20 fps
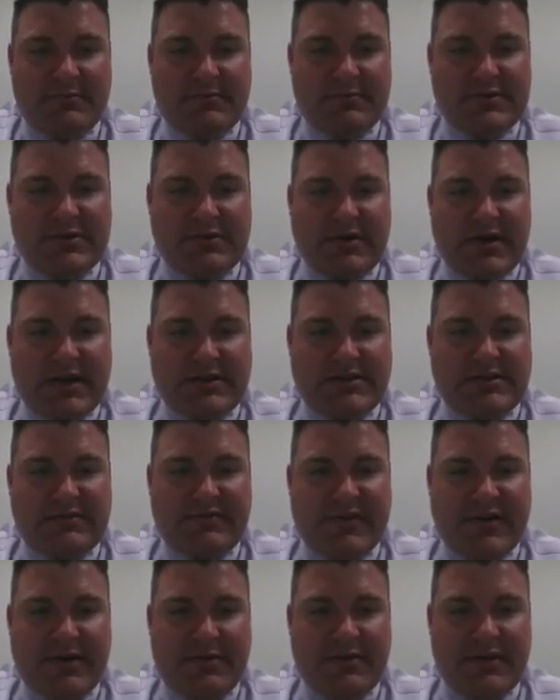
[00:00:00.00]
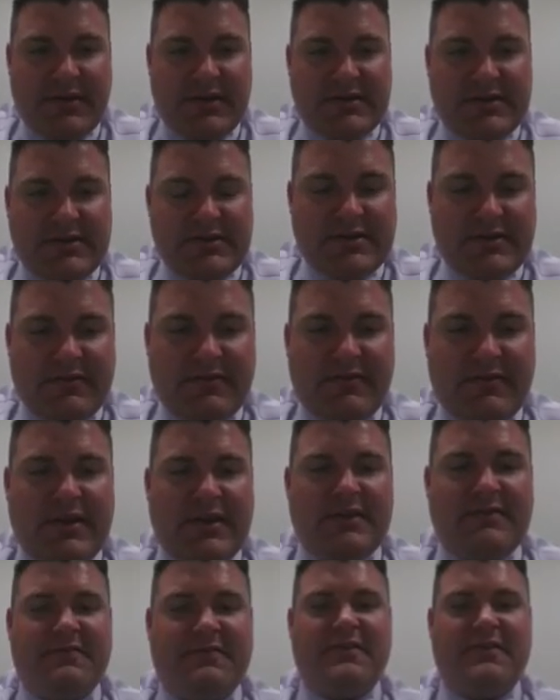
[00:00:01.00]
So I just found these
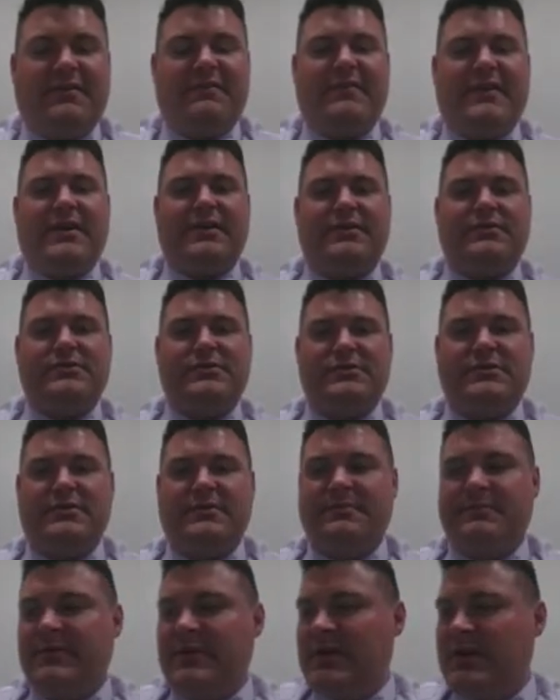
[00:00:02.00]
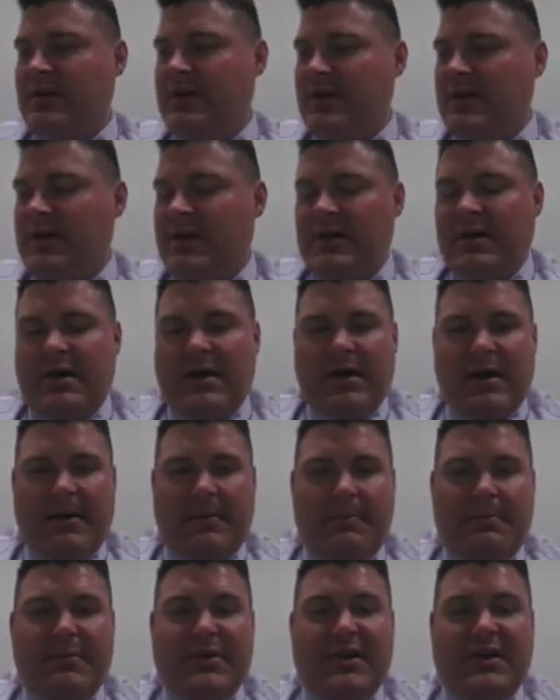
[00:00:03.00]
infinite values
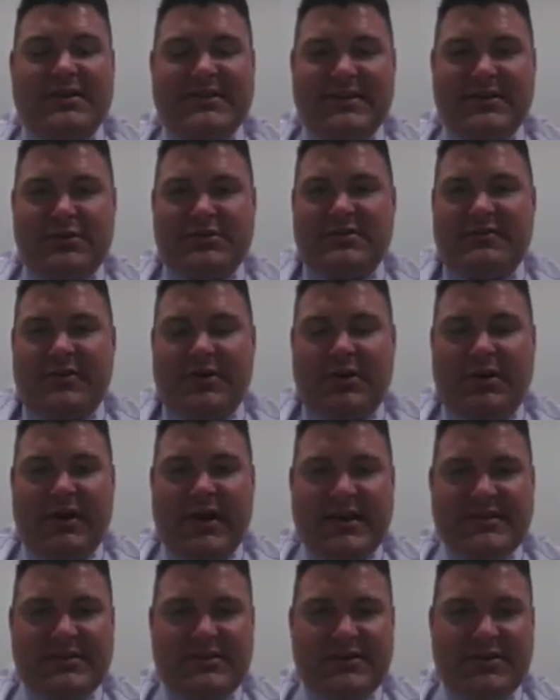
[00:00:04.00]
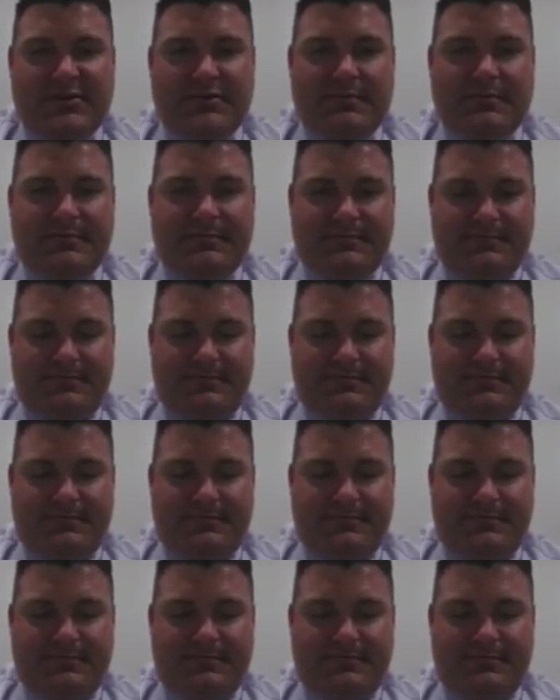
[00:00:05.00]
because I know it's a vertical asymptote,